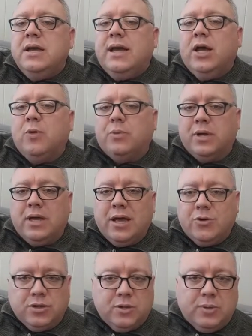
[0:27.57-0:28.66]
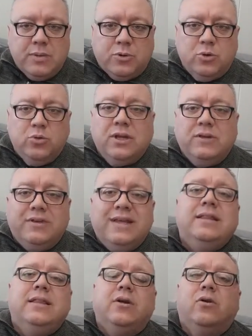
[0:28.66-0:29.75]
helping elderly people who live
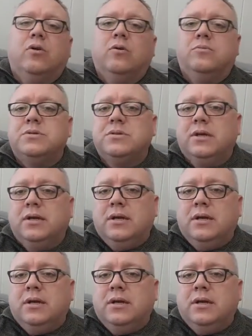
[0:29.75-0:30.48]
in their homes.